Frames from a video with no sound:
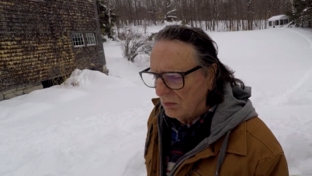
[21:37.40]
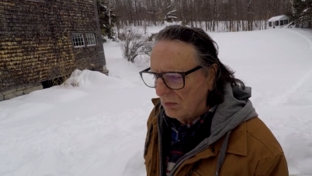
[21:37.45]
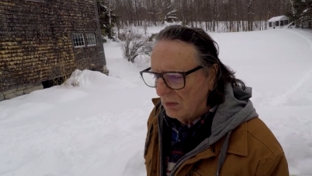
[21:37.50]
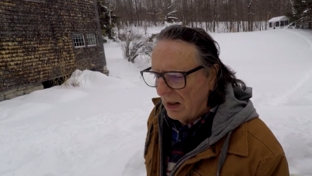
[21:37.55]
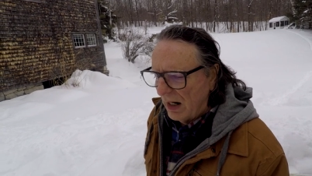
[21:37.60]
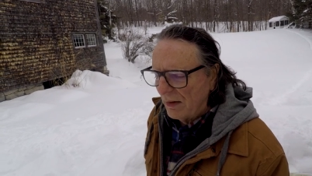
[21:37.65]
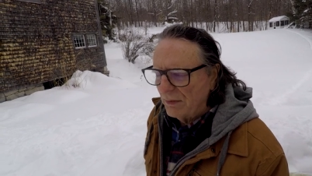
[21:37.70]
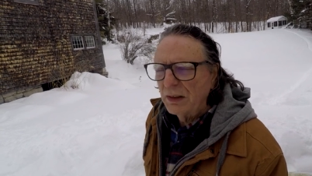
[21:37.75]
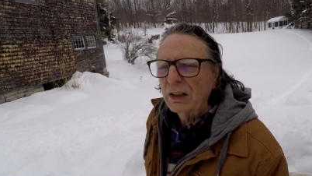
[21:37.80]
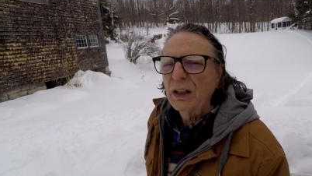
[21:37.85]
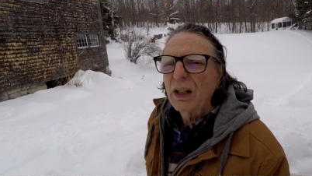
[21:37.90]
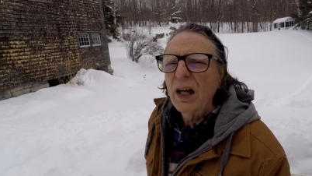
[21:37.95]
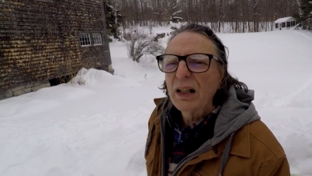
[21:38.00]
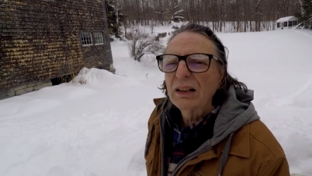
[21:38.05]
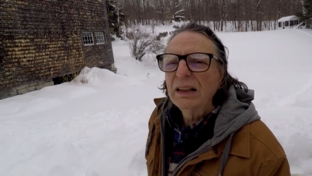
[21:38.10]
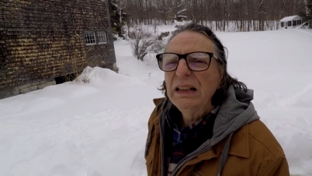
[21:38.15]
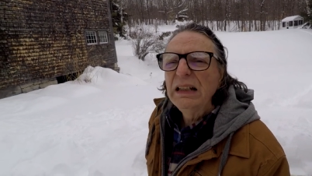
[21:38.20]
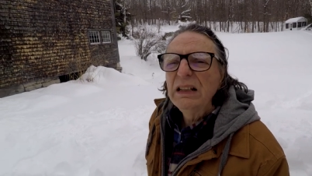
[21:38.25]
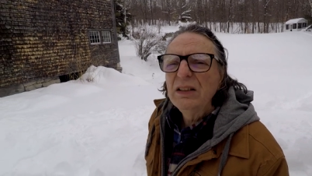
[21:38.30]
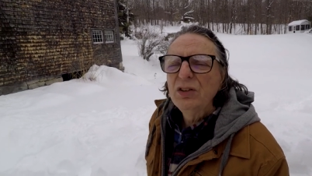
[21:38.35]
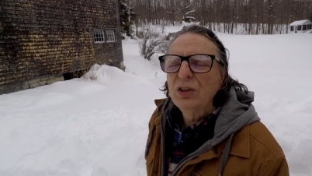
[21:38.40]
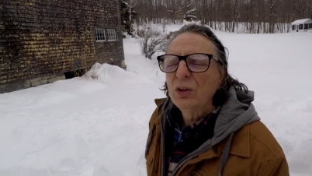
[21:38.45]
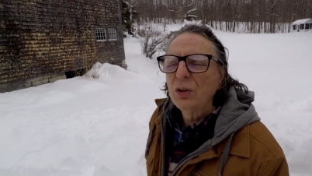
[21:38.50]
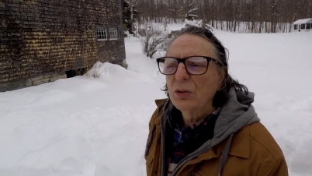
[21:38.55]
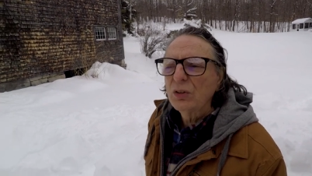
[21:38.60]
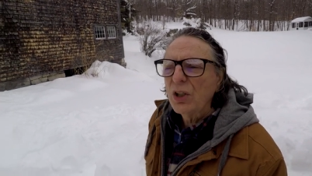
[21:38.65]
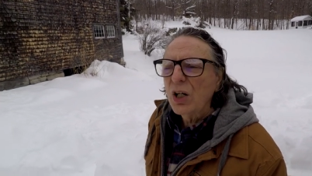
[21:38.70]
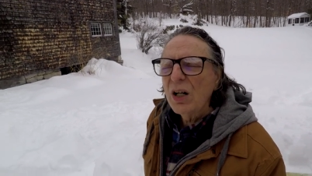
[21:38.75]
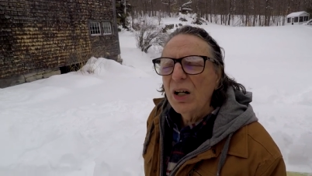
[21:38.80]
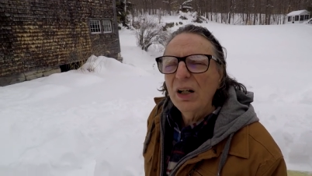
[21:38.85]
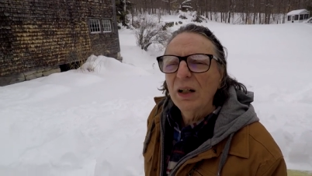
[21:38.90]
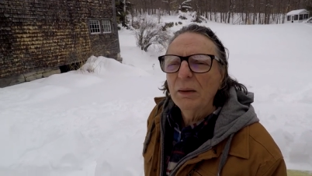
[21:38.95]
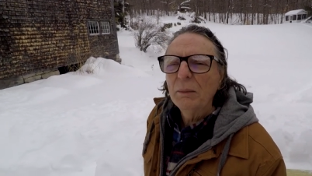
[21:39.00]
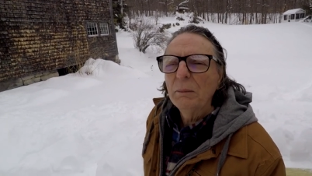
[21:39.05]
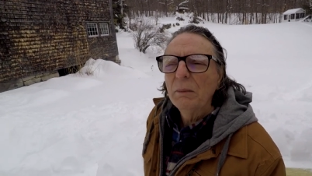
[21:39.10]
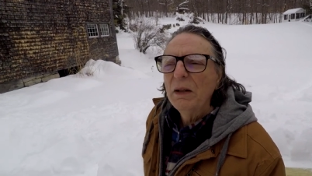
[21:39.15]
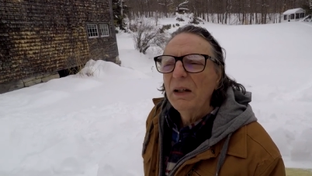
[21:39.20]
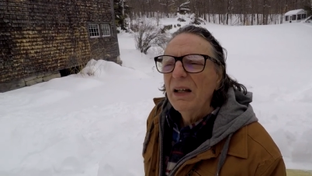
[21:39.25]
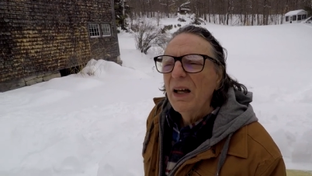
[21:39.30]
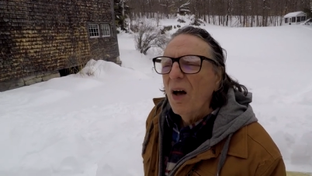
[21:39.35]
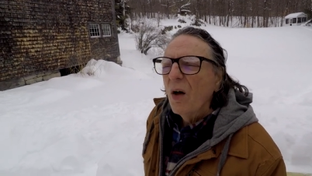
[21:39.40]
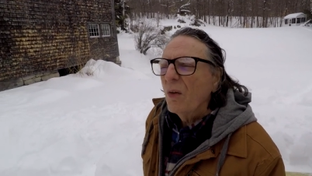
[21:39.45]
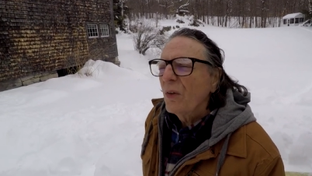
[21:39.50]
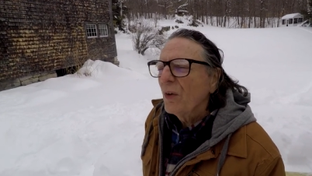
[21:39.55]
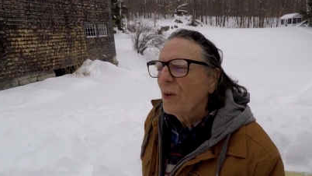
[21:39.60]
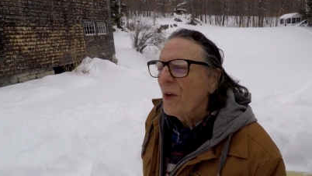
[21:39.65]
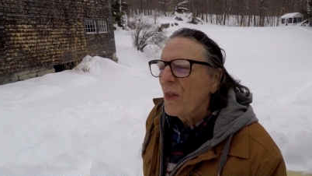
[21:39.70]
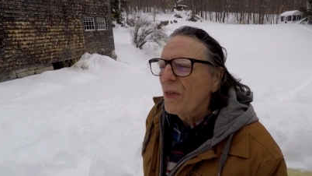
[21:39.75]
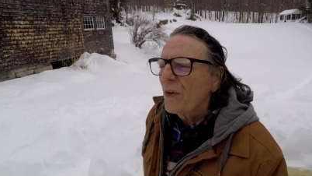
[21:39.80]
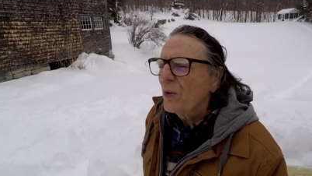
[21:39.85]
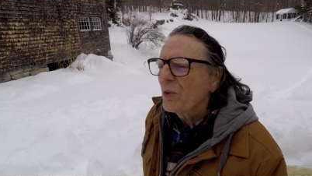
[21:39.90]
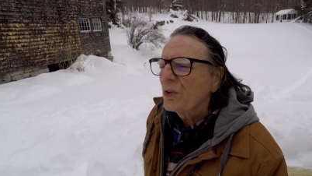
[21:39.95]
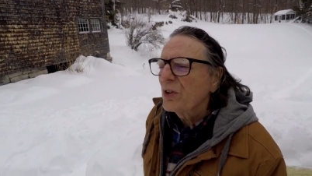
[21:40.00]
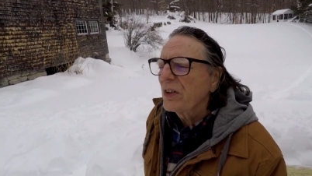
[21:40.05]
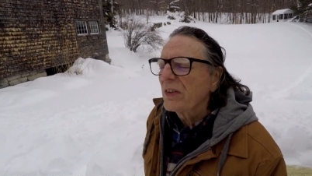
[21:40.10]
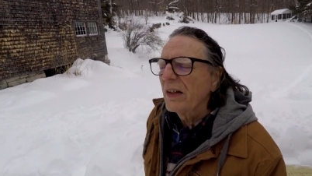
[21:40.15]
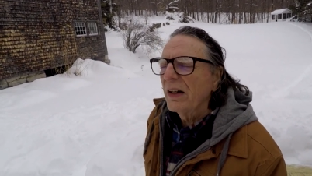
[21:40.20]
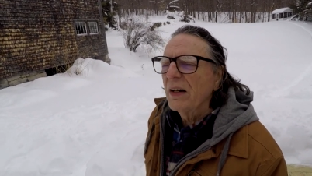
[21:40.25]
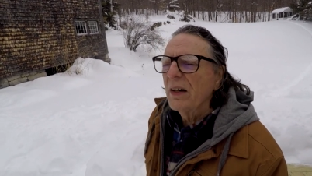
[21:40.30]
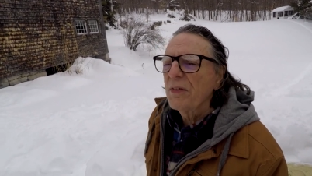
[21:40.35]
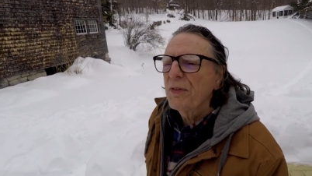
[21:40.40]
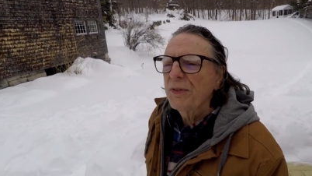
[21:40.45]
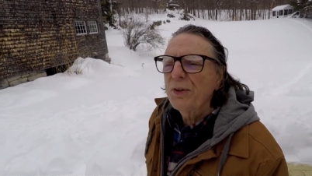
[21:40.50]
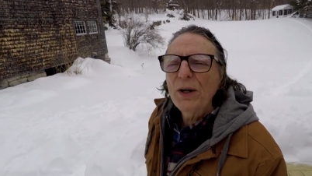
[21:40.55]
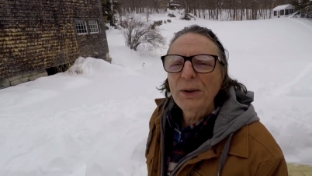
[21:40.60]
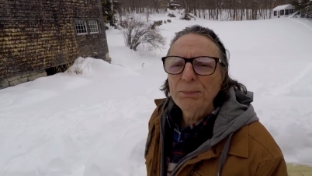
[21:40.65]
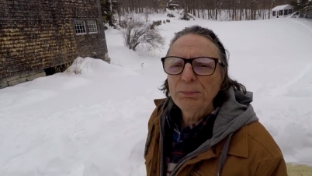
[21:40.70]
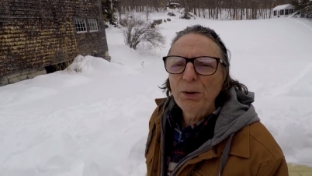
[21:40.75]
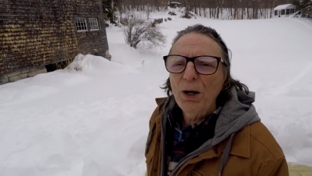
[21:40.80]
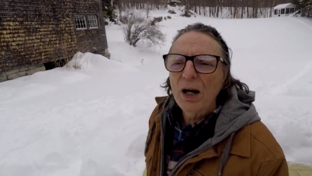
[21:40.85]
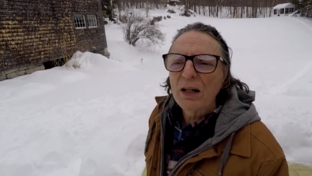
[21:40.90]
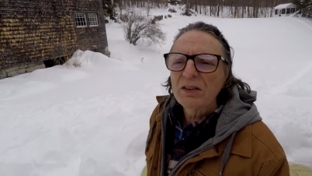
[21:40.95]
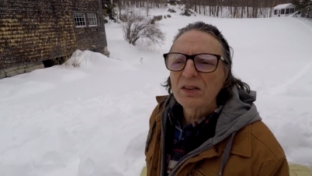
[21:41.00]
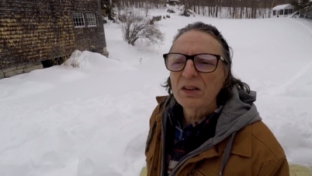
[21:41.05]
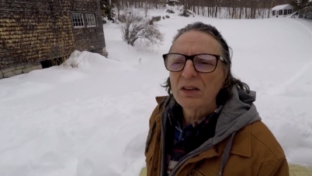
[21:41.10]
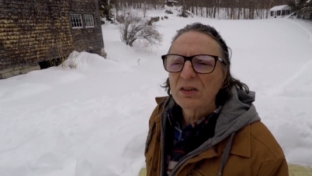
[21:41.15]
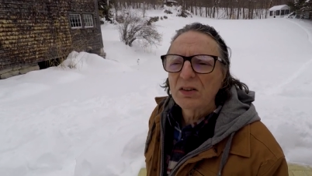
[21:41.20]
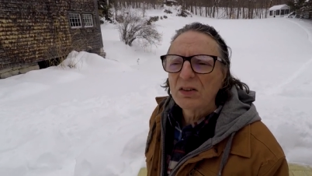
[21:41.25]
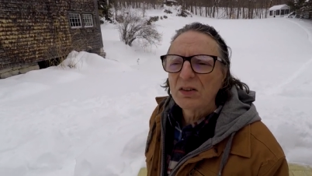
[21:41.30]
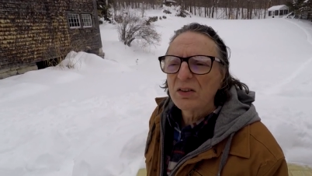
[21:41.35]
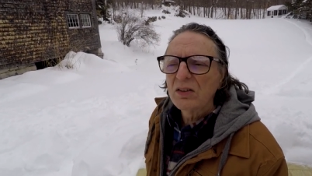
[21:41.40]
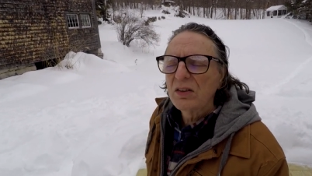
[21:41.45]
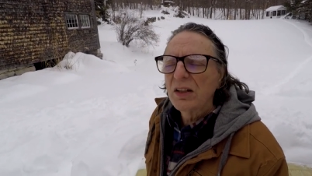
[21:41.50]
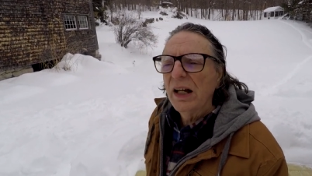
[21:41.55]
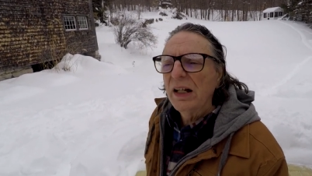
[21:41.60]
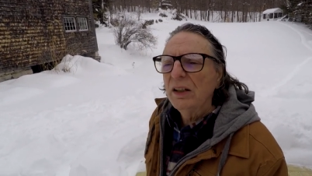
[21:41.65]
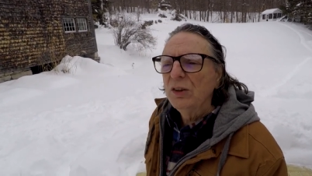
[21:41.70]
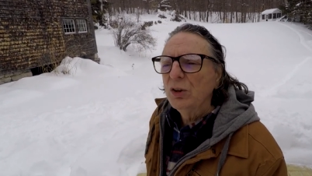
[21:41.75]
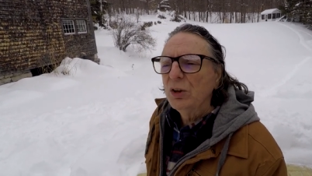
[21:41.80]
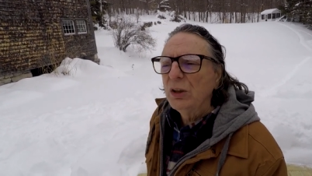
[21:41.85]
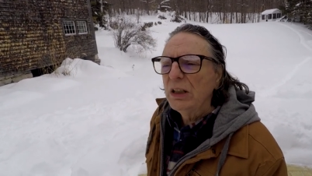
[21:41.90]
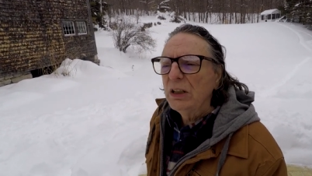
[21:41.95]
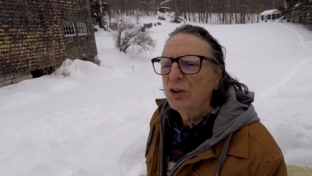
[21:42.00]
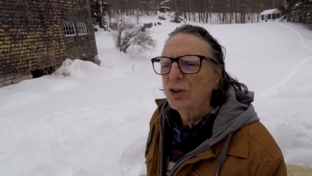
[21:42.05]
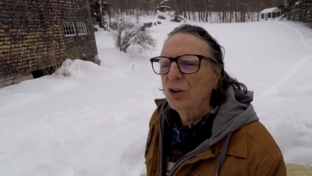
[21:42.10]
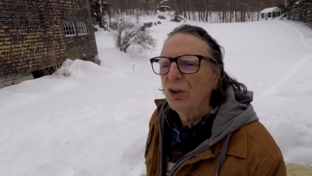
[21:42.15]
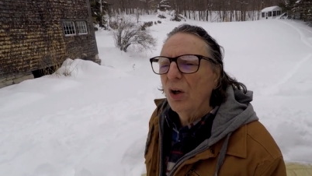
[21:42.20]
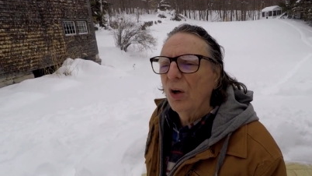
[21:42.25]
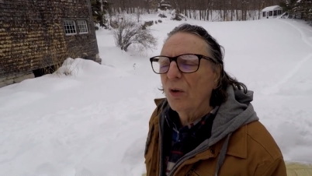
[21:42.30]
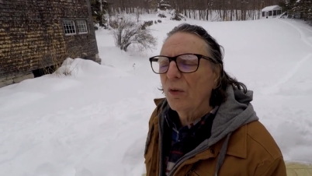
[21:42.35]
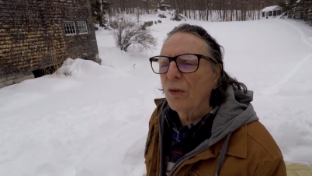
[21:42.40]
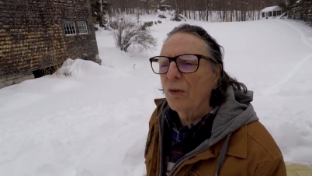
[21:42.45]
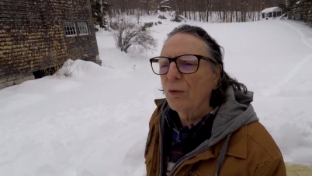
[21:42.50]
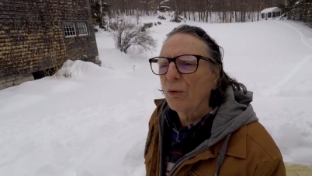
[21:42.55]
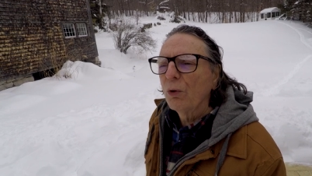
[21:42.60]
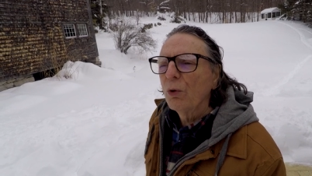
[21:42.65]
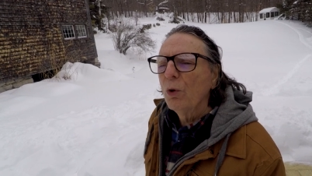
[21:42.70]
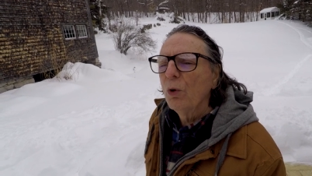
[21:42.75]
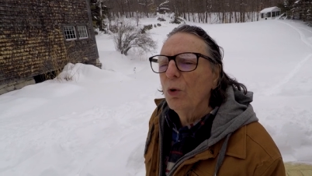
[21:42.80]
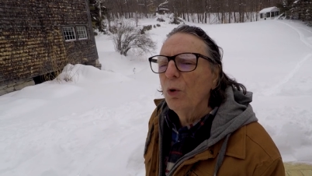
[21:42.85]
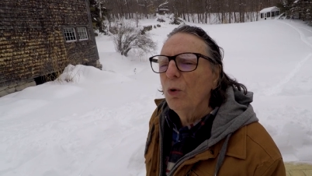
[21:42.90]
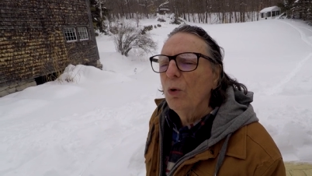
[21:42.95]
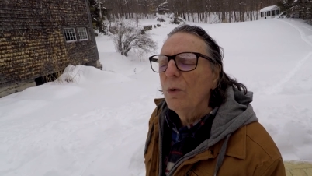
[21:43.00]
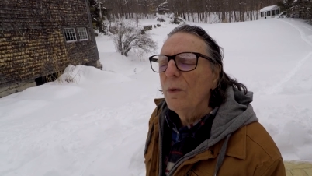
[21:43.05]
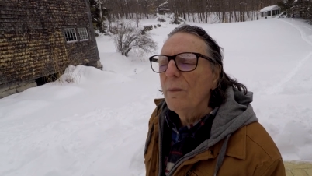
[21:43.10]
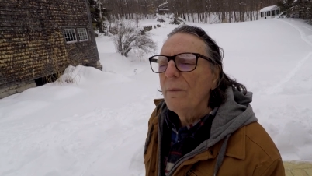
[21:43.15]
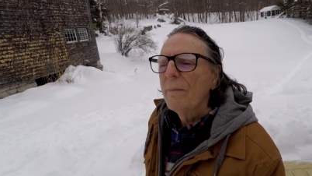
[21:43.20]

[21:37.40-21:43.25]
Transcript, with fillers: having a lot easier time. Those are the thought processes that you need to go through,